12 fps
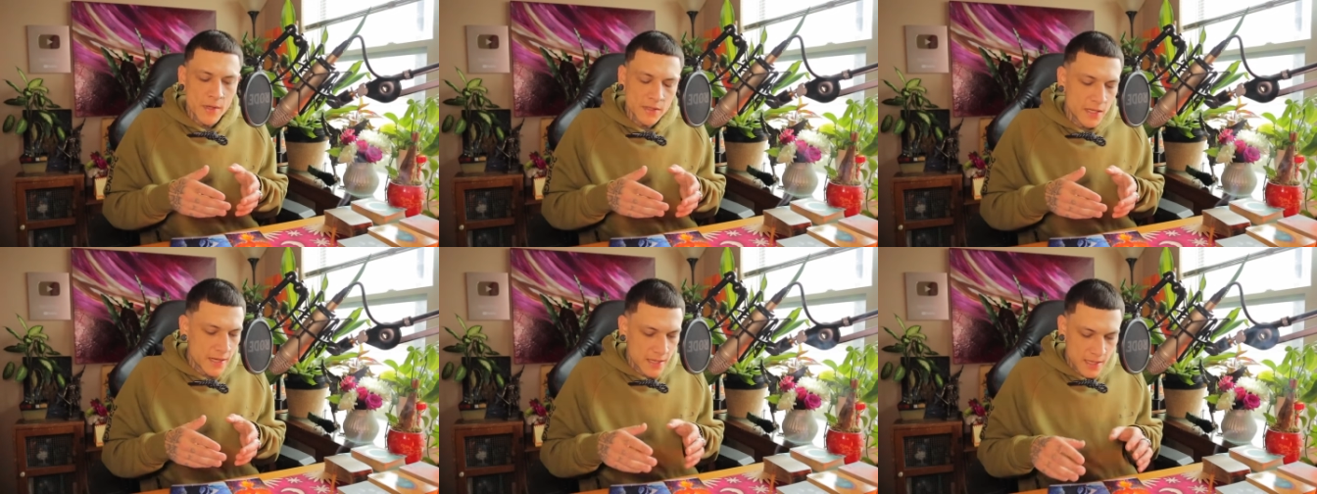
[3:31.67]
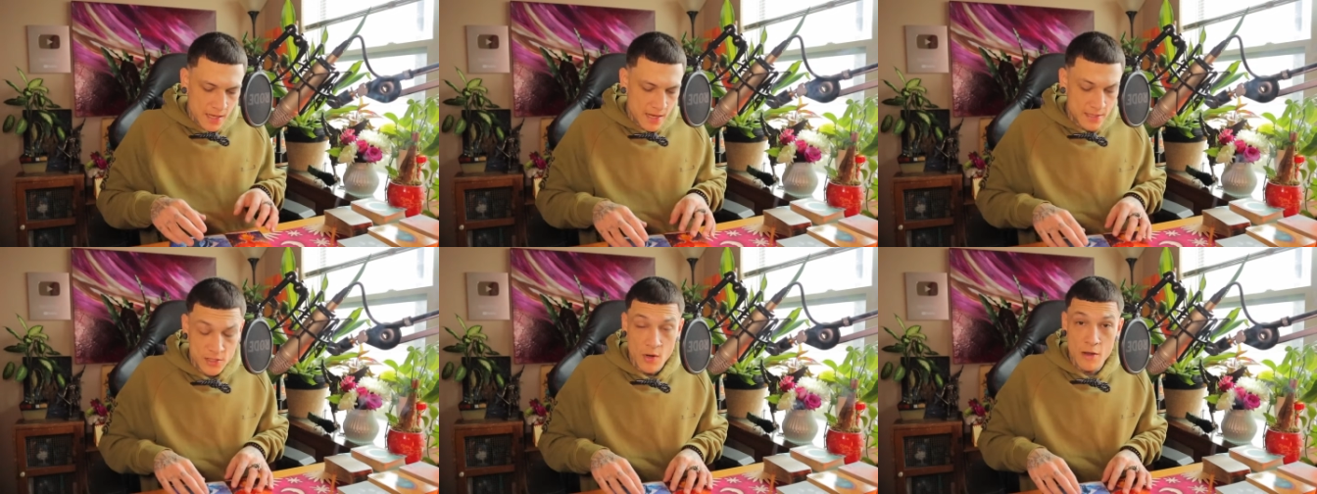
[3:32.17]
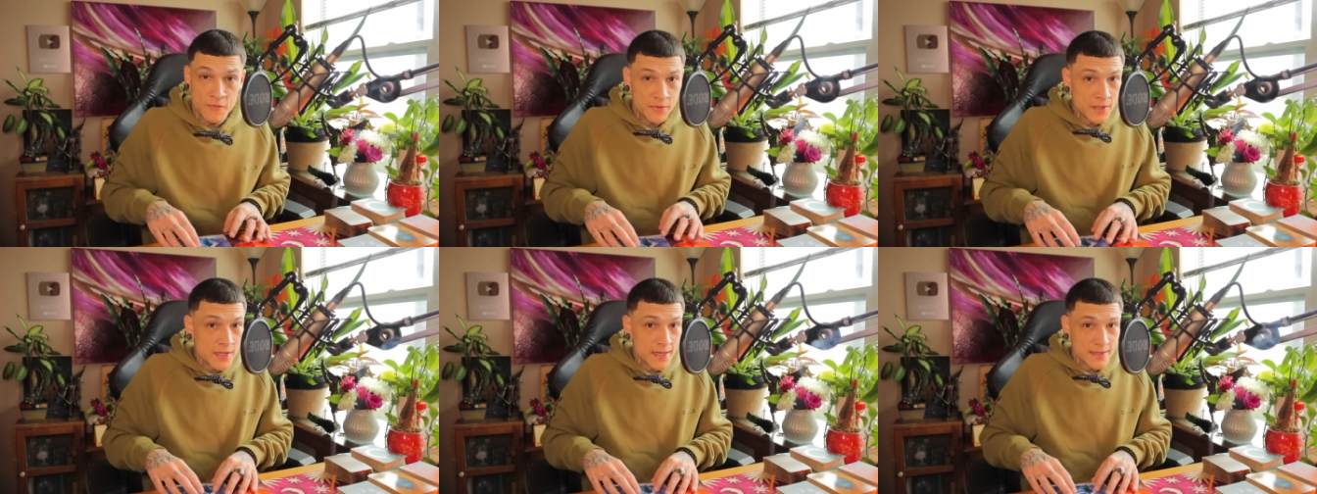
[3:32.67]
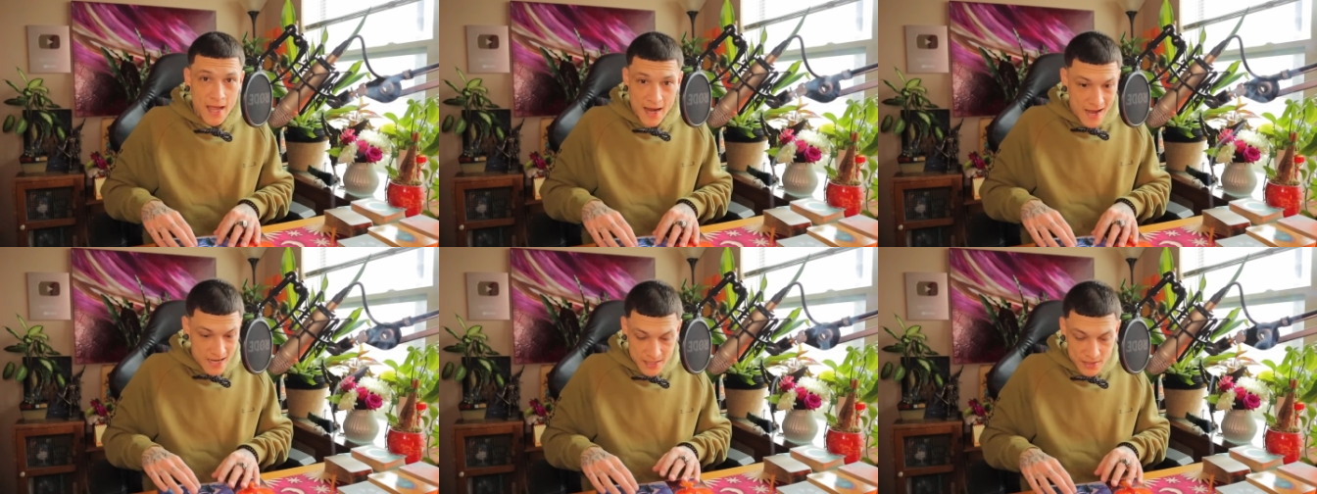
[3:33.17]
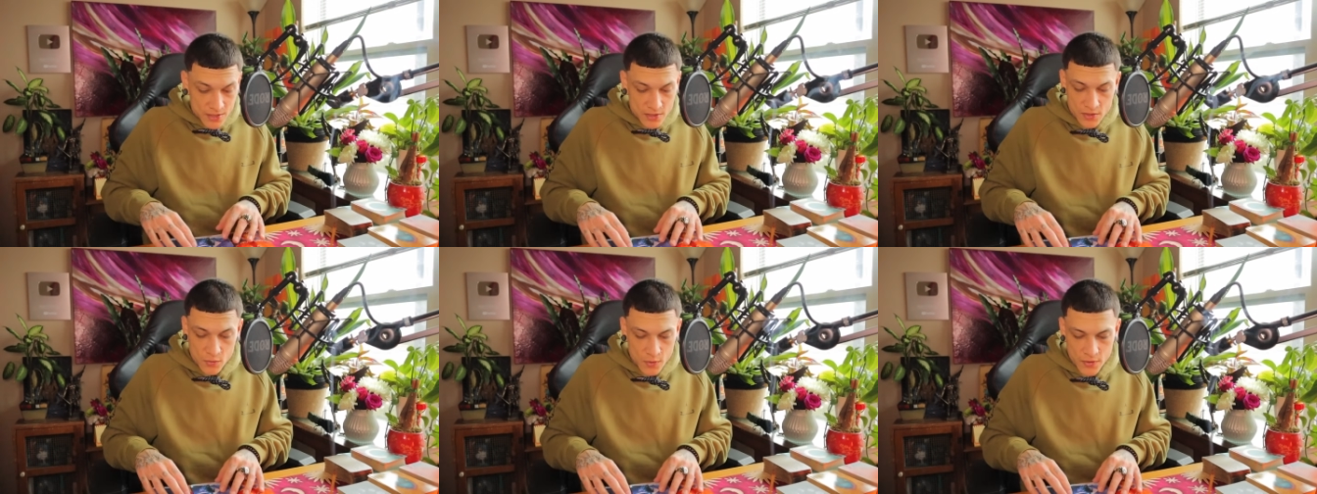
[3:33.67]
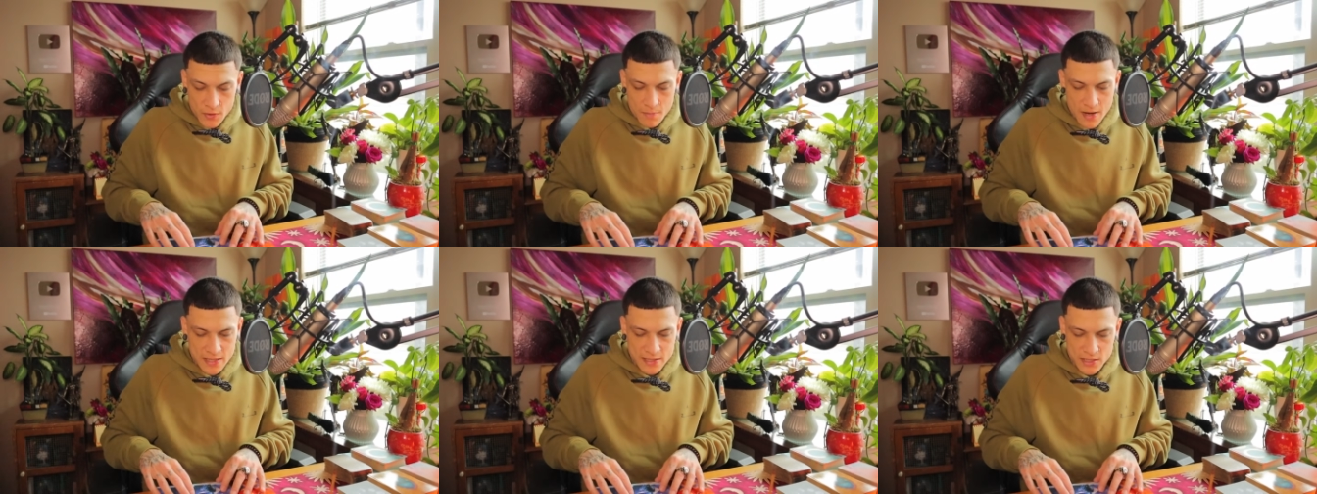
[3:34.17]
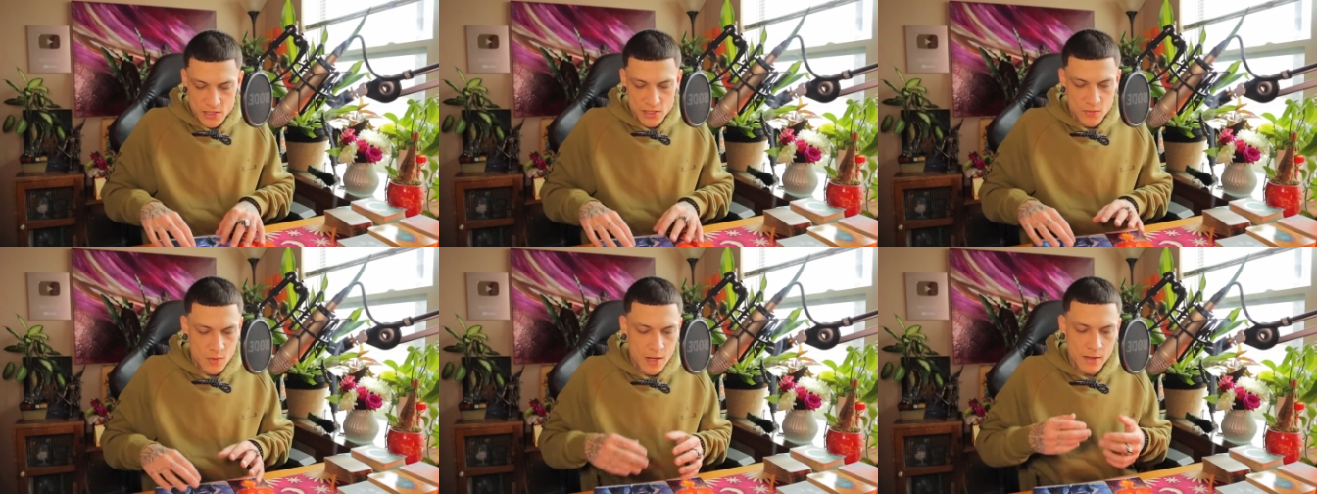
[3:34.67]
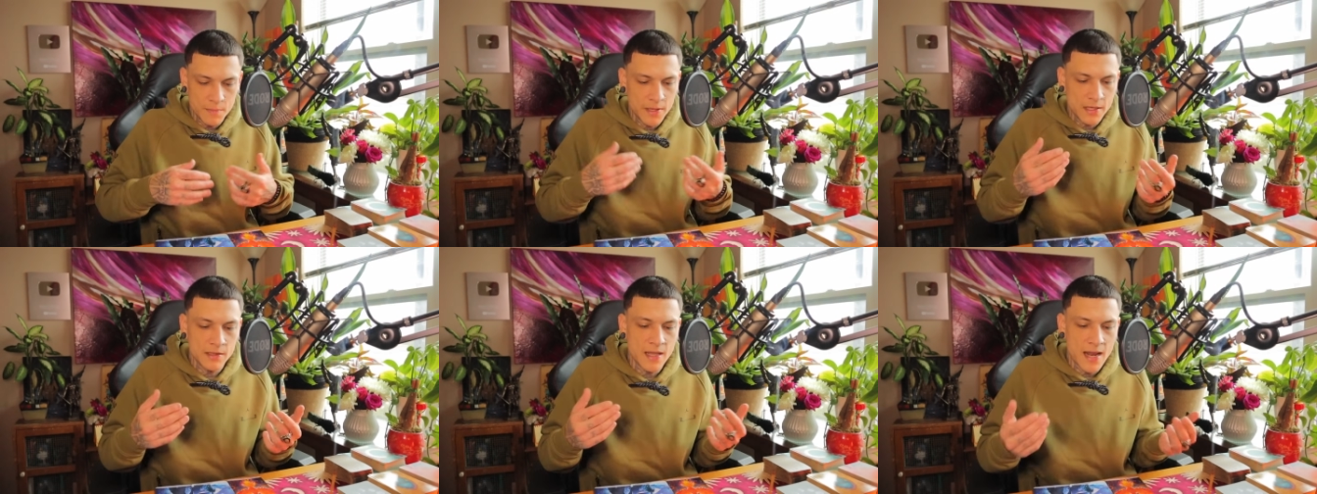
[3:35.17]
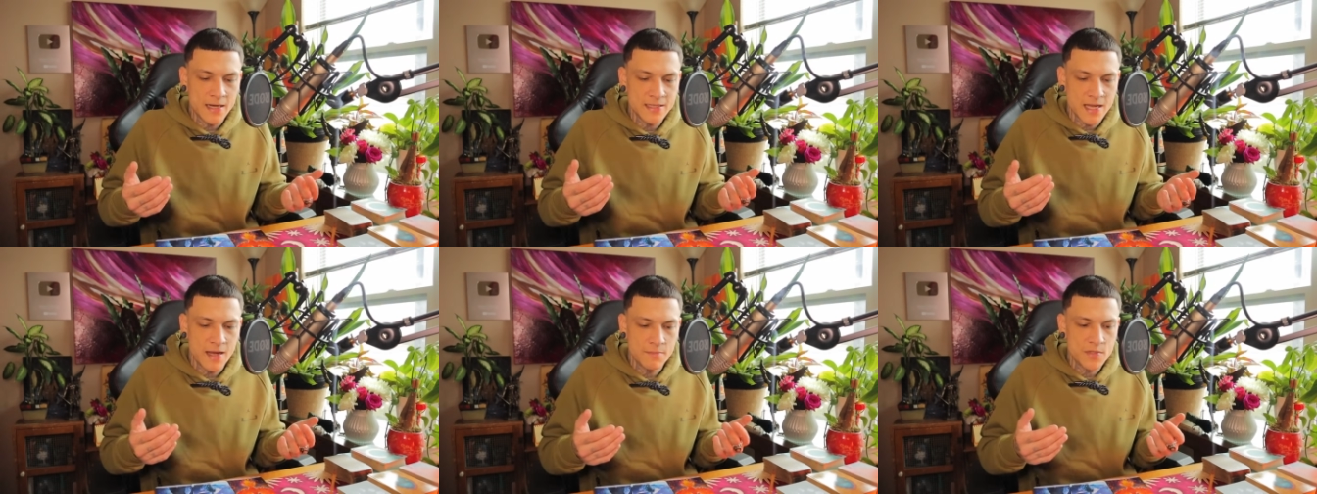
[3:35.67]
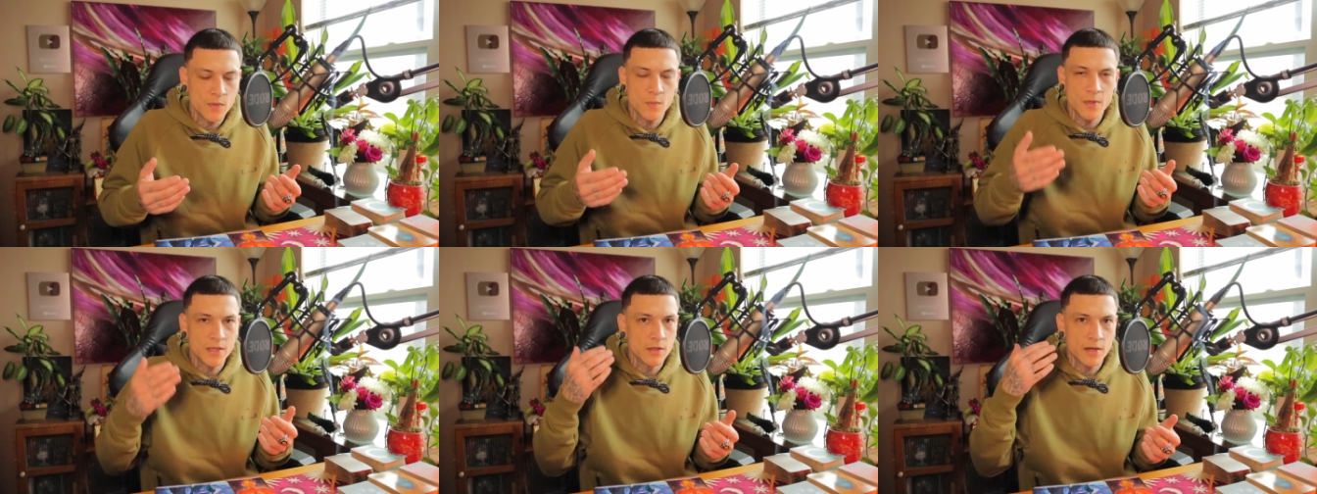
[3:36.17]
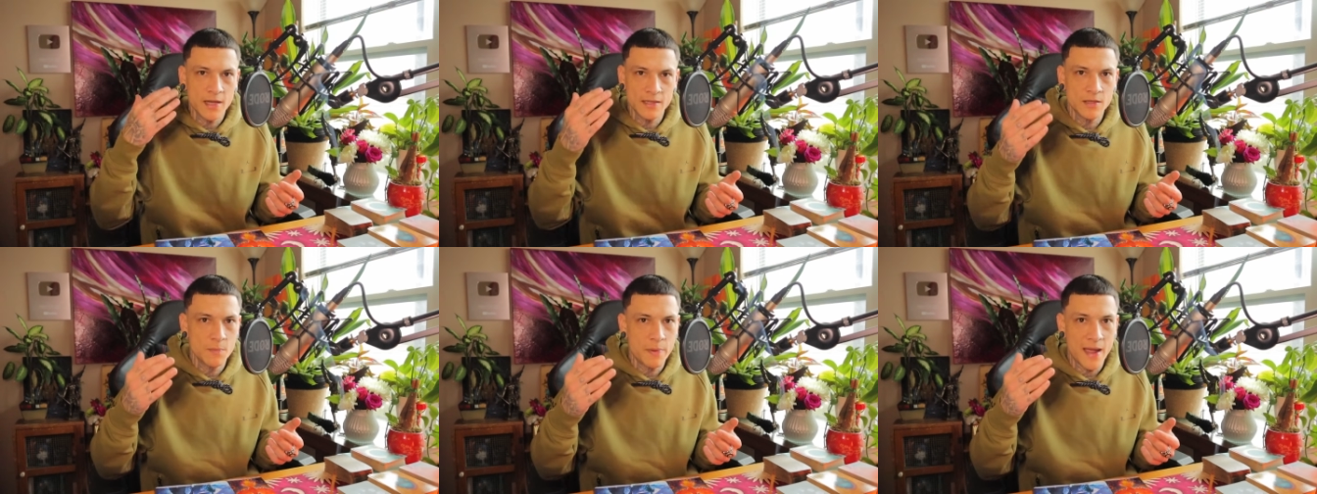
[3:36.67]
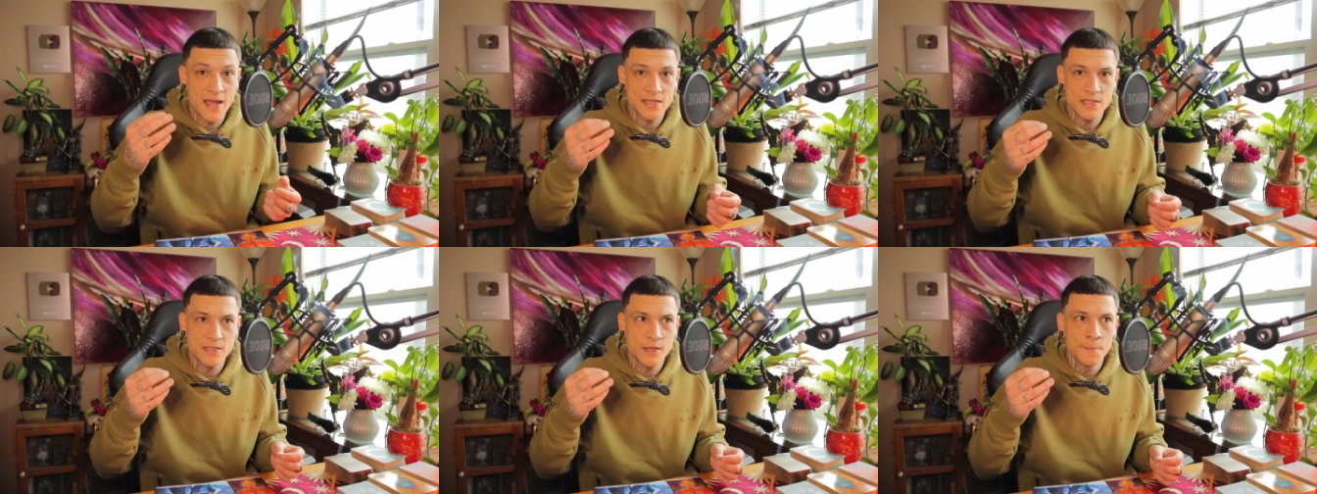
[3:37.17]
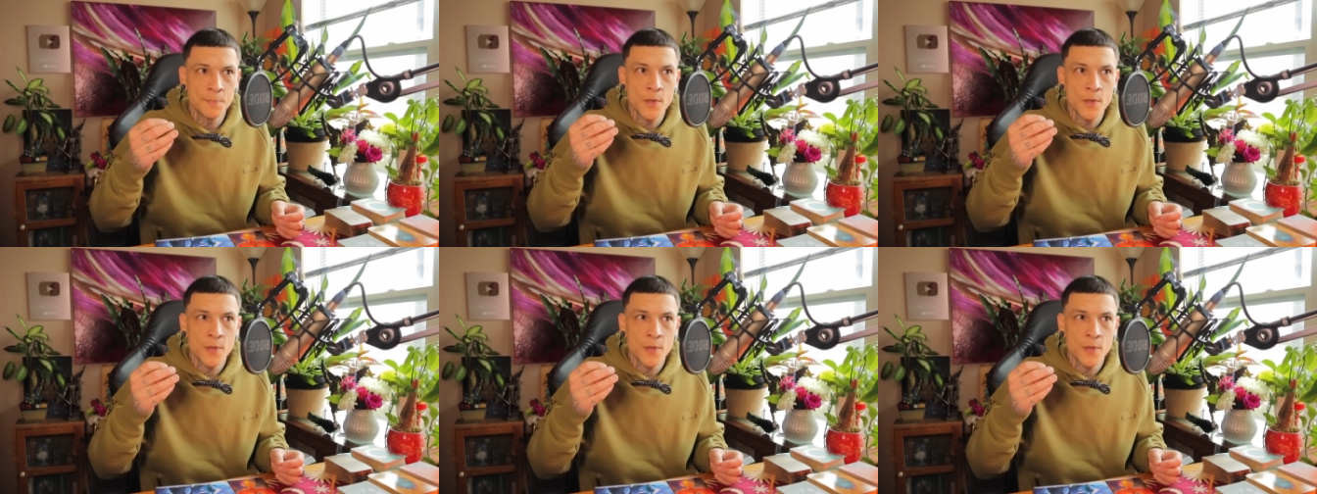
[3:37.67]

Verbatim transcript: Like, and so I feel like that has to do with your message as well. I'm like, a lot of times when we look at the past,